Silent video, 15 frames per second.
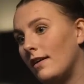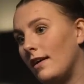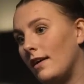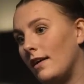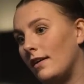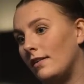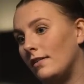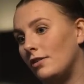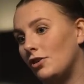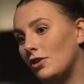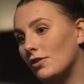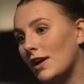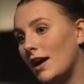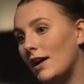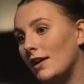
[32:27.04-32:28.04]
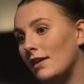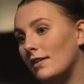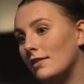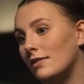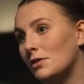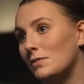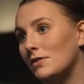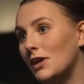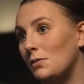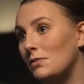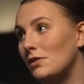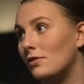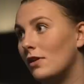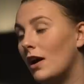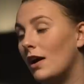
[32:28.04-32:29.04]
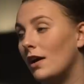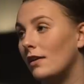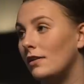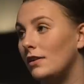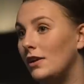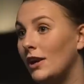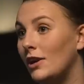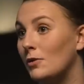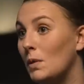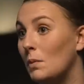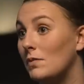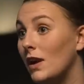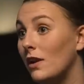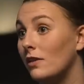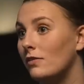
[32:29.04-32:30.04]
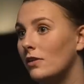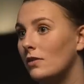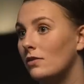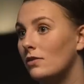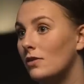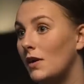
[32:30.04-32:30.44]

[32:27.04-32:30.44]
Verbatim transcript: And she goes, Addie, something's happened awry, you need to get your mom and dad on the phone.